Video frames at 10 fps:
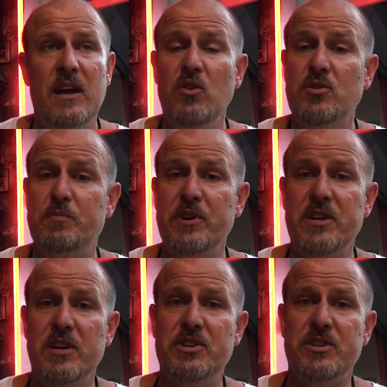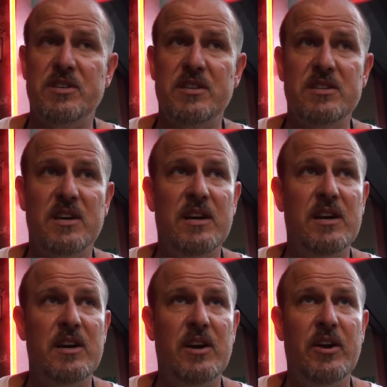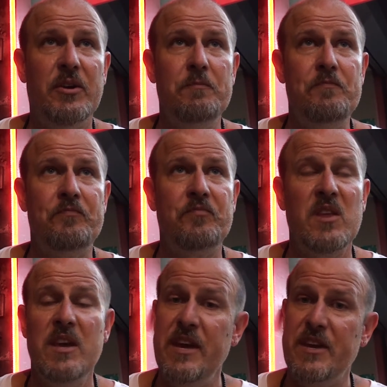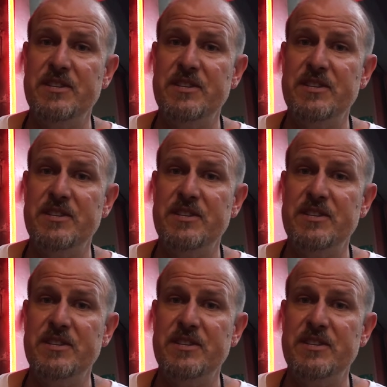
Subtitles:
looks pretty delicious. So here